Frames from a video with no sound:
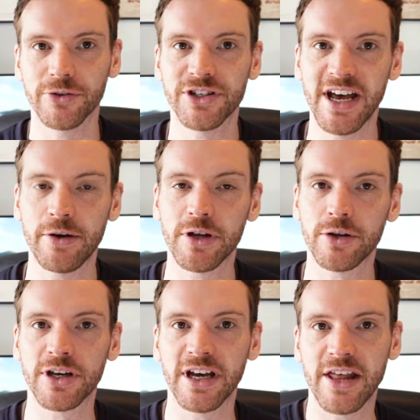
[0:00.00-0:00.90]
Today we're
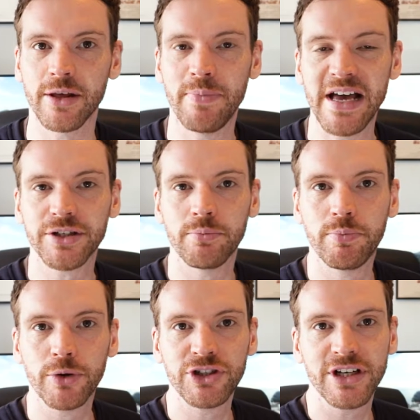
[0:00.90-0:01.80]
looking at the best
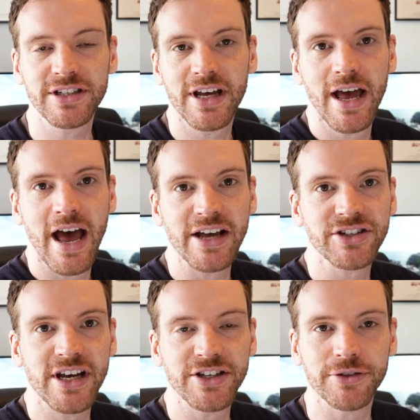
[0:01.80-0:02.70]
budget
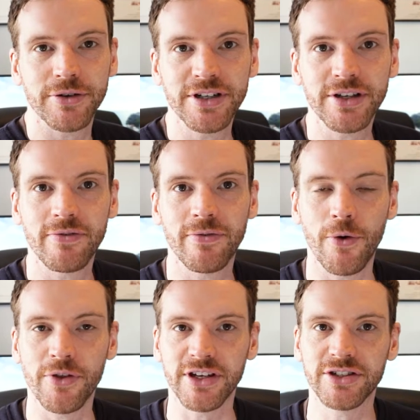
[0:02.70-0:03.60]
accessories
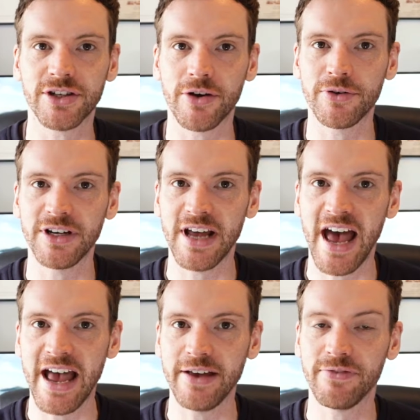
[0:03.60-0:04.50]
for the Sony
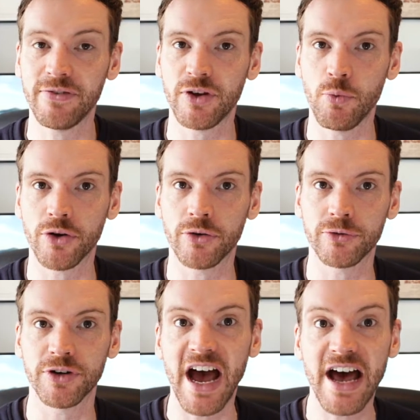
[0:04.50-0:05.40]

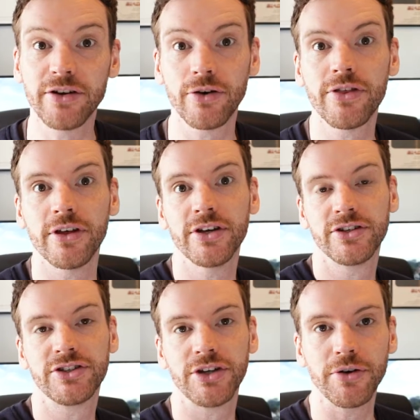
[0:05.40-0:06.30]
a5100 and other
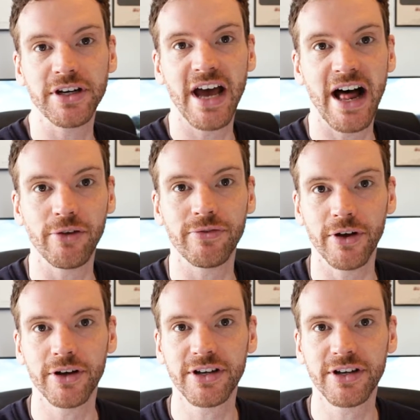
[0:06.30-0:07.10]
Sony Alpha